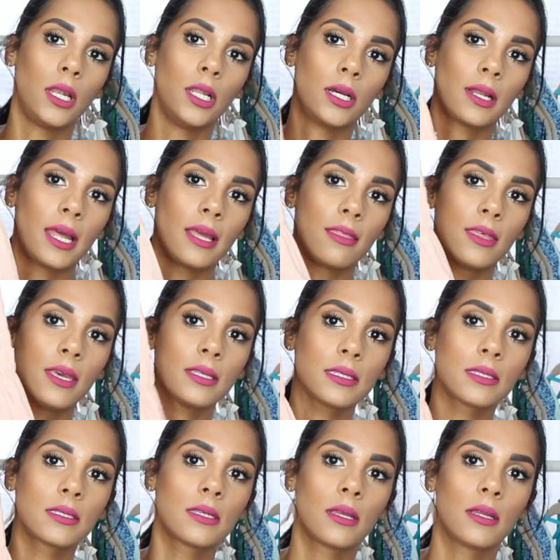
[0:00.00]
look like
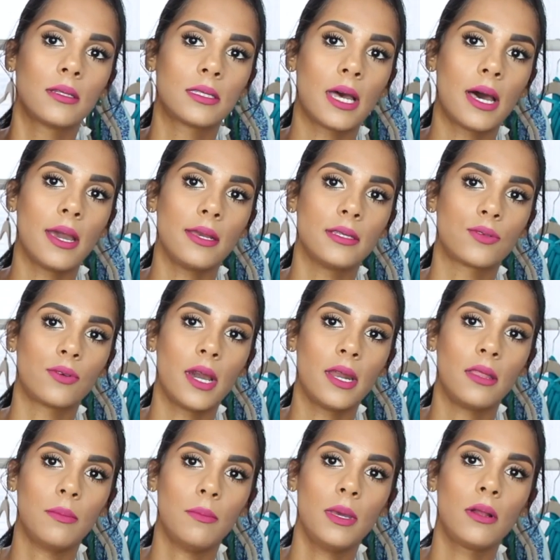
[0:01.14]
this, ties right
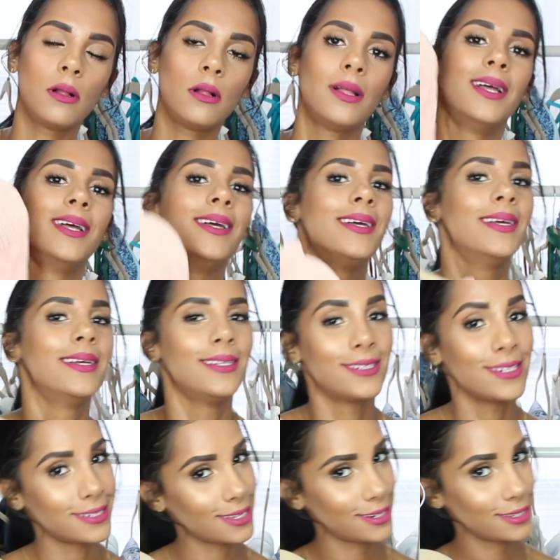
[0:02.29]
in the middle
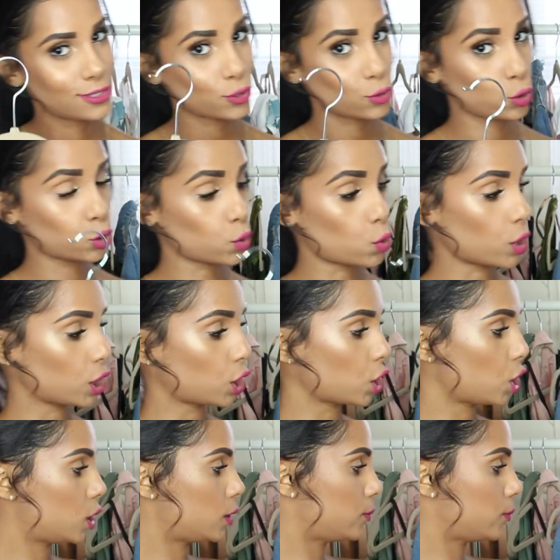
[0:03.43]
just its short girl.